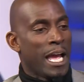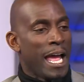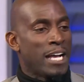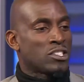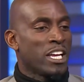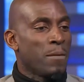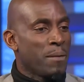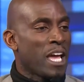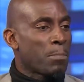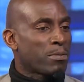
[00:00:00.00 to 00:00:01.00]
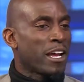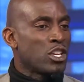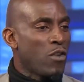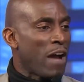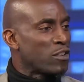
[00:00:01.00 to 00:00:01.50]
as an NBA player,
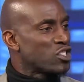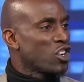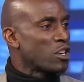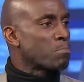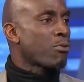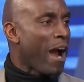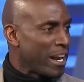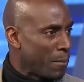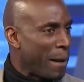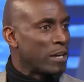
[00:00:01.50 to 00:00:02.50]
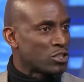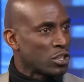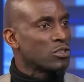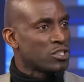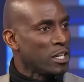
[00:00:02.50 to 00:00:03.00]
you have a certain pride about
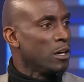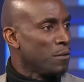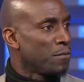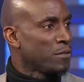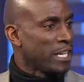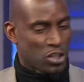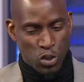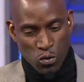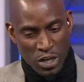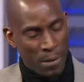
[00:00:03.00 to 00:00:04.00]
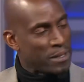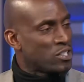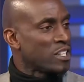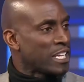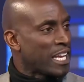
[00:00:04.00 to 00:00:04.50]
yourself that you come
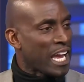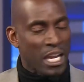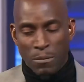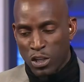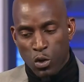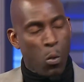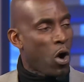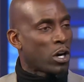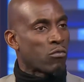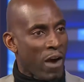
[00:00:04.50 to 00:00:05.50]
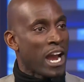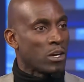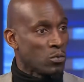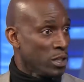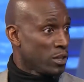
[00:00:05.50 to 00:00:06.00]
into the game and you walk
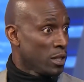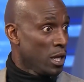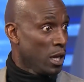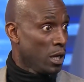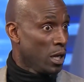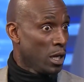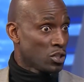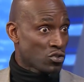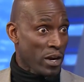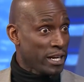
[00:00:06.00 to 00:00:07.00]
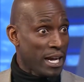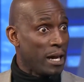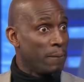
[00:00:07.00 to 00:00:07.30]
around with. Straight up.